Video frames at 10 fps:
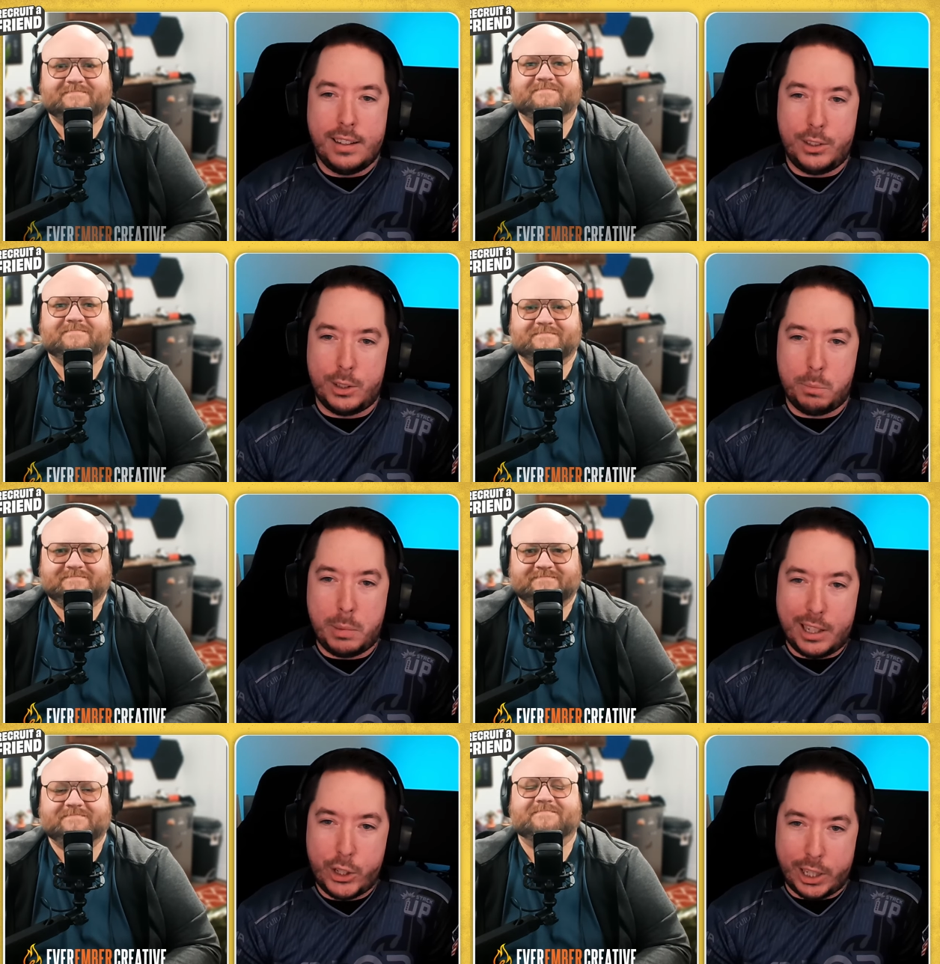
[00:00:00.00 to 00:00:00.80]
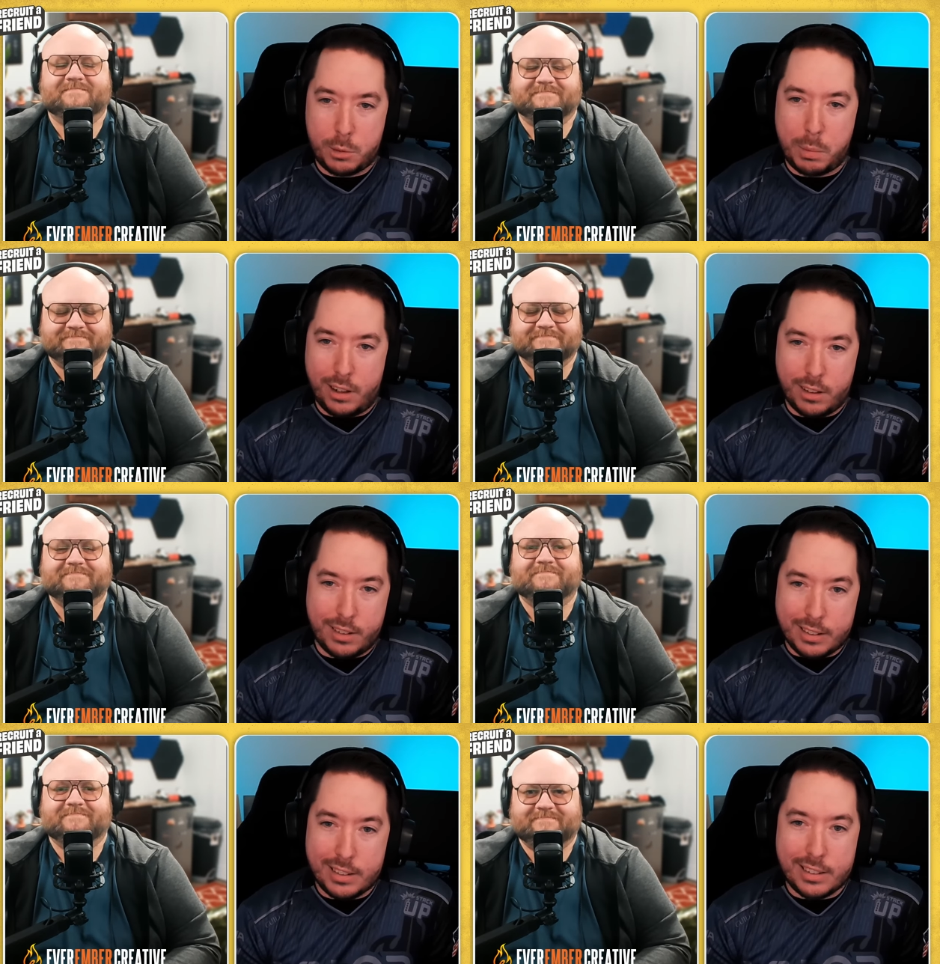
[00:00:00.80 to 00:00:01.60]
Speaker 1: just being chased by
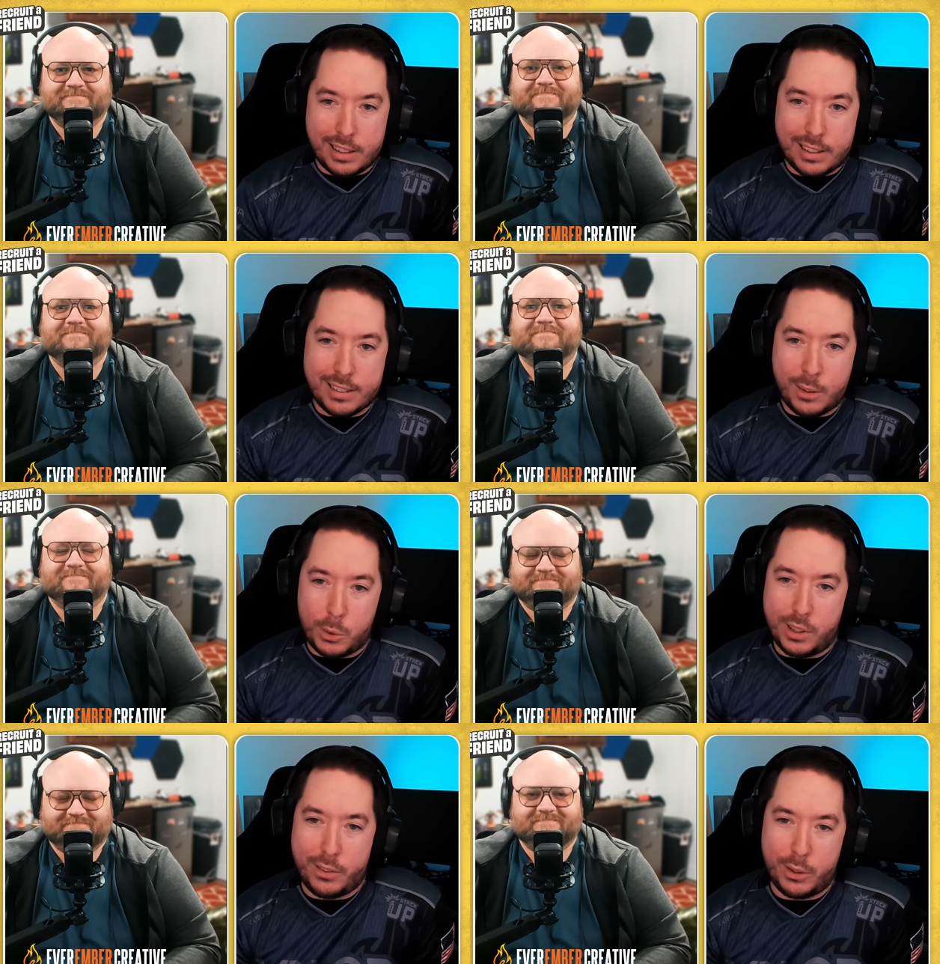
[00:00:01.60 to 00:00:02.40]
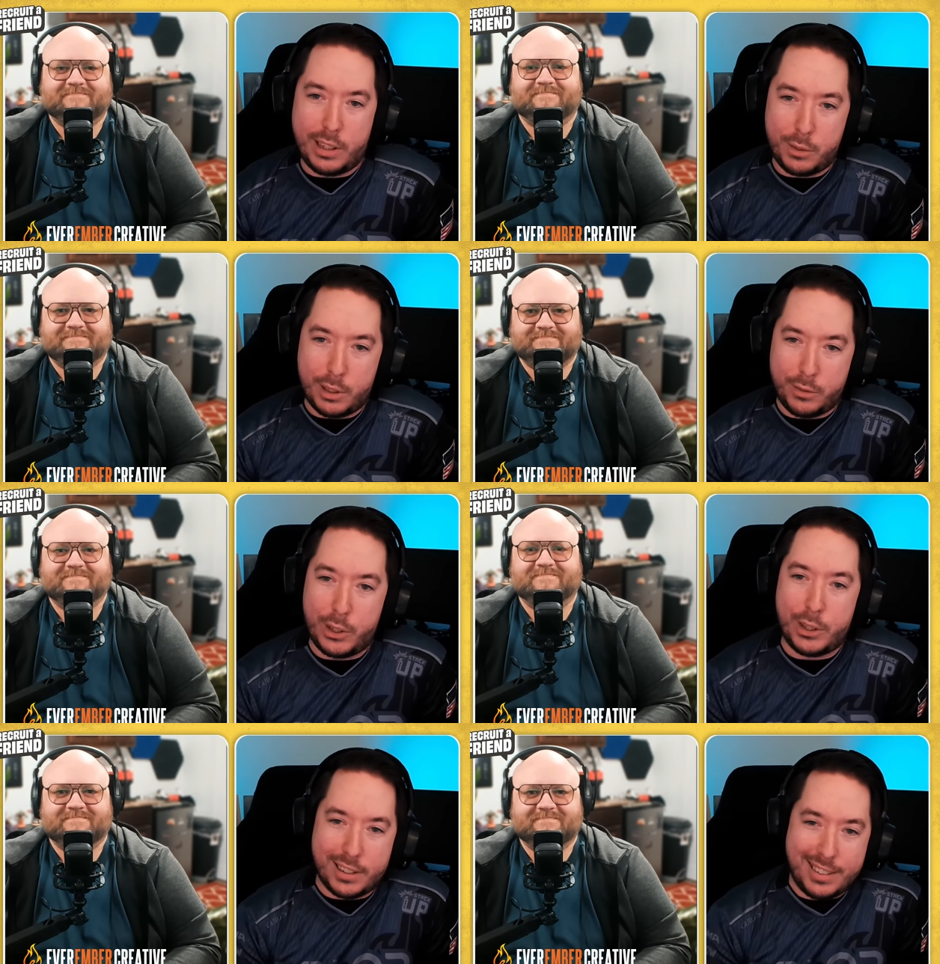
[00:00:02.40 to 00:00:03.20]
Arthas is like a whole nother level of
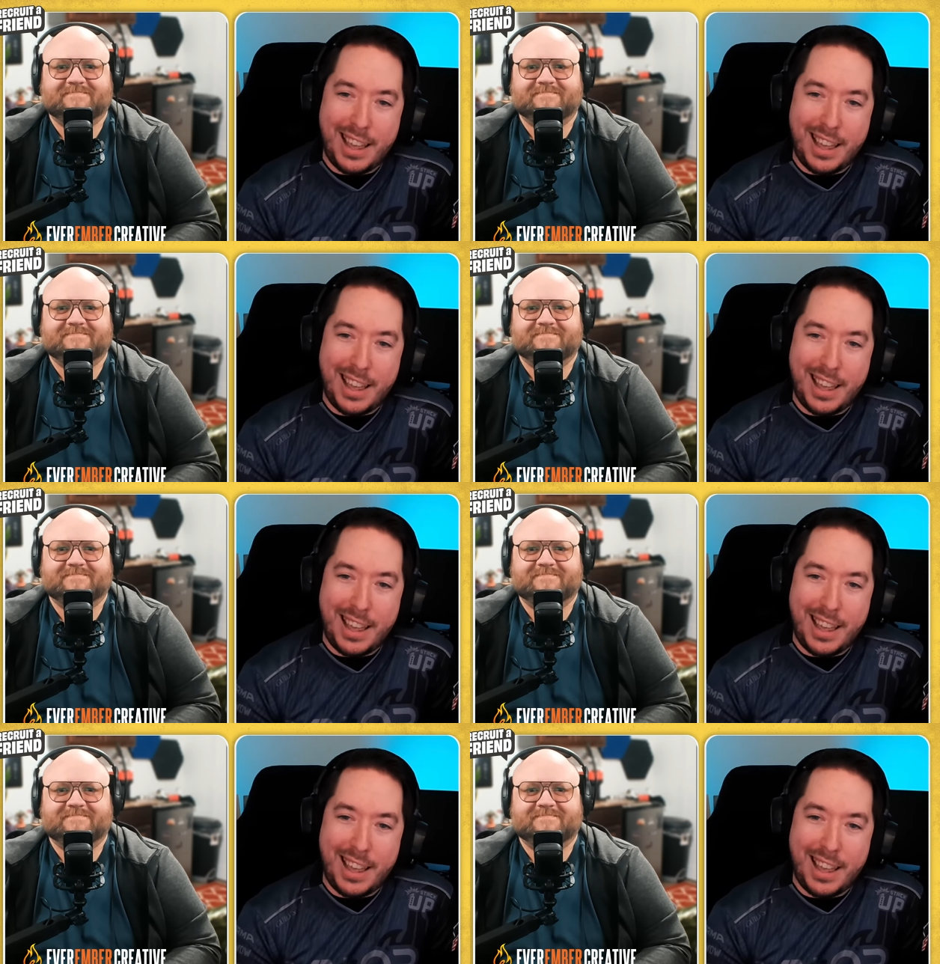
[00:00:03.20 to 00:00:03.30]
nerd,